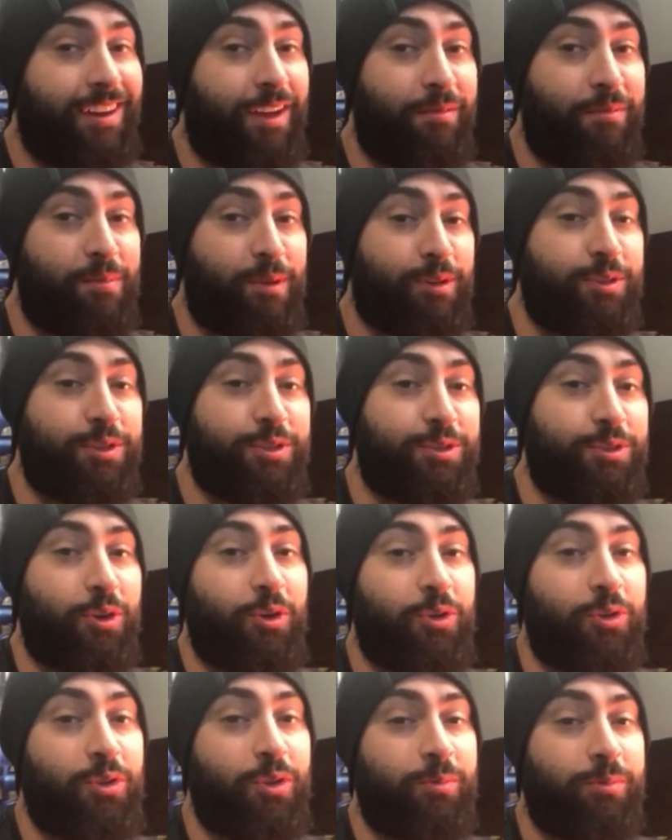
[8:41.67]
I'm about to show
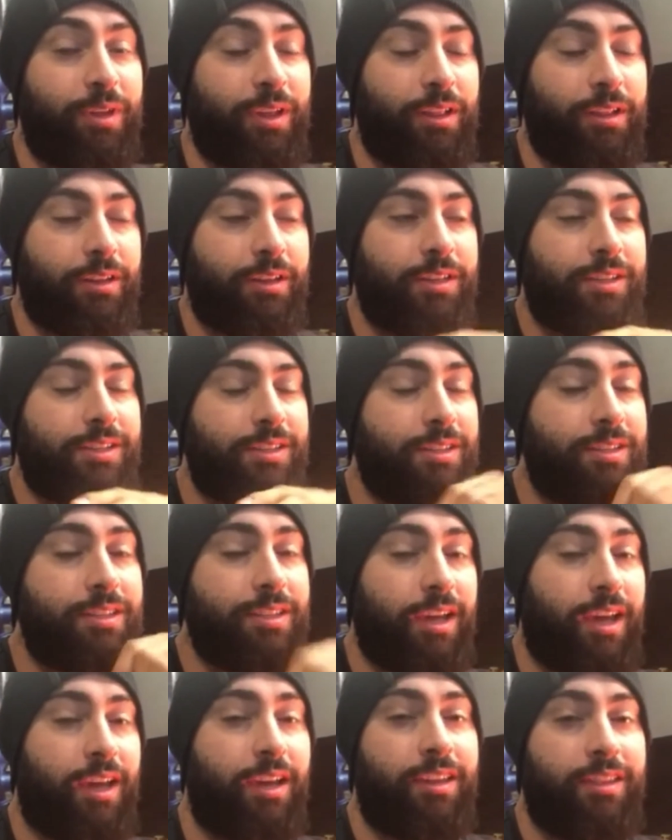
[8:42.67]
you them. They look
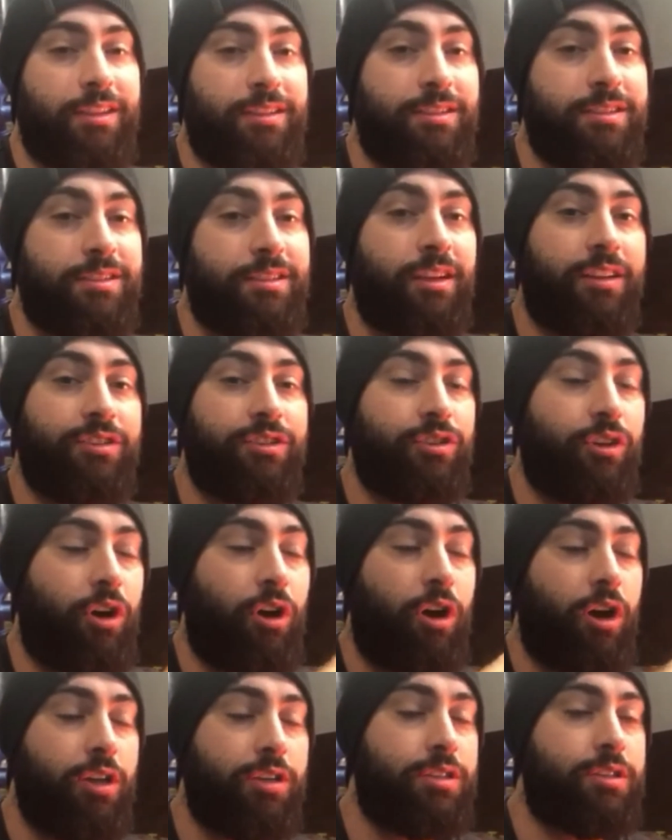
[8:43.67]
sick. This is such an
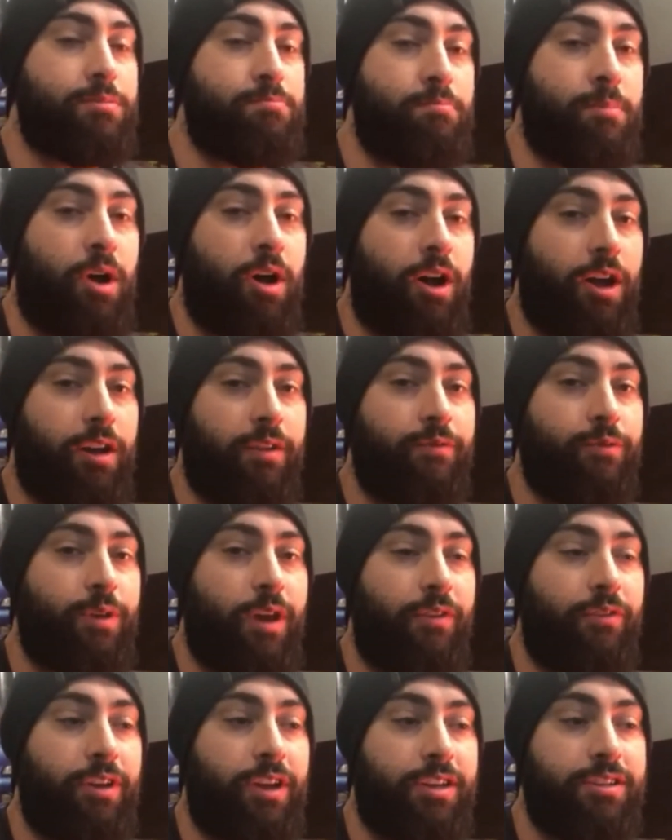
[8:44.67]
awesome mod if you
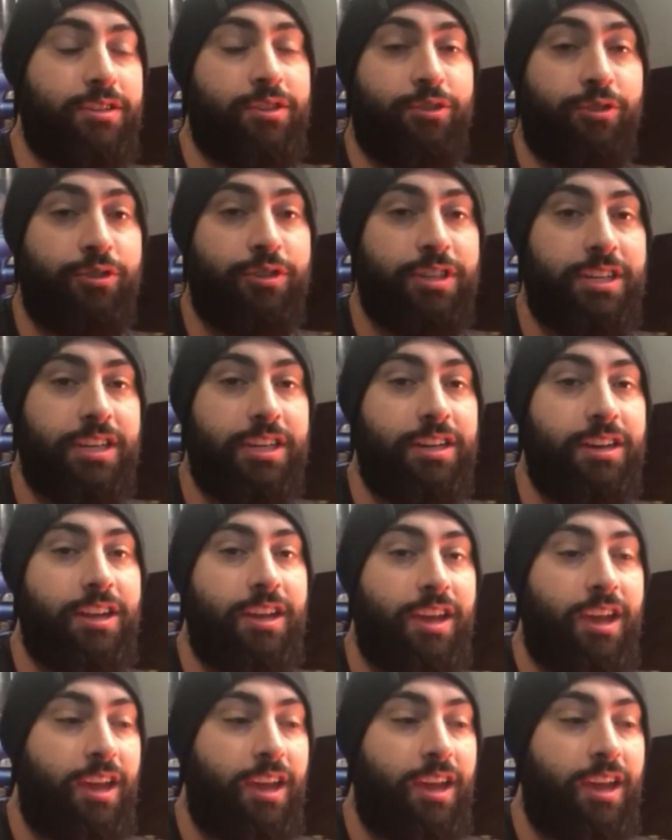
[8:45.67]
have an S13.